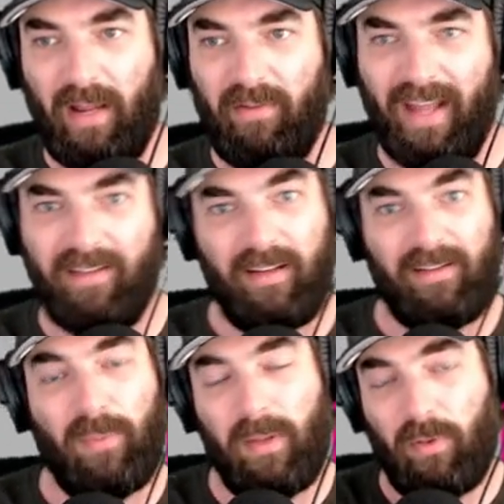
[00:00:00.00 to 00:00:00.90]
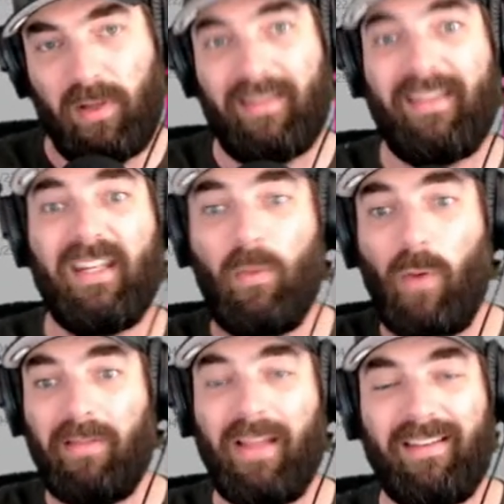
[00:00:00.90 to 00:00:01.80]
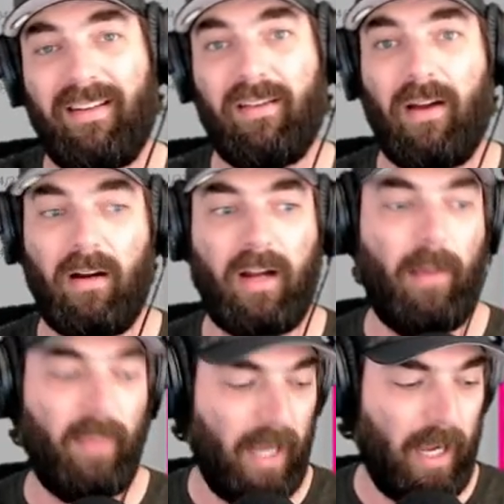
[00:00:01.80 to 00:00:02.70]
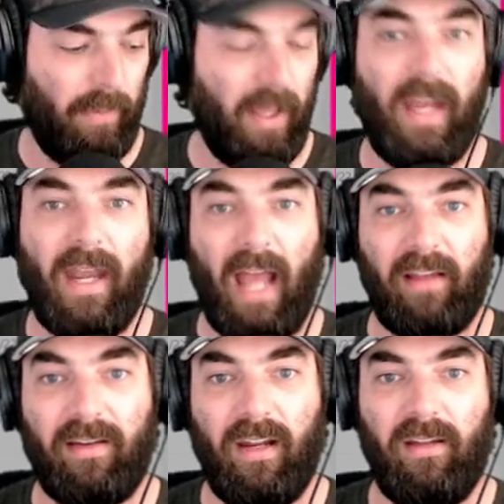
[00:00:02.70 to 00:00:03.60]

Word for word: have access so people can see what lessons are coming up next.